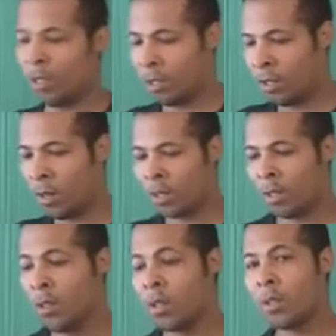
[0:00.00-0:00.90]

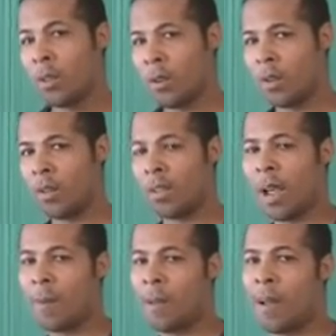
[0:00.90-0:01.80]
you're still in the
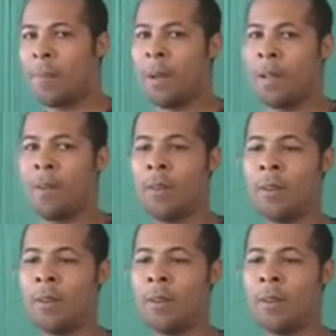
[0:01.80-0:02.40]
timeline, but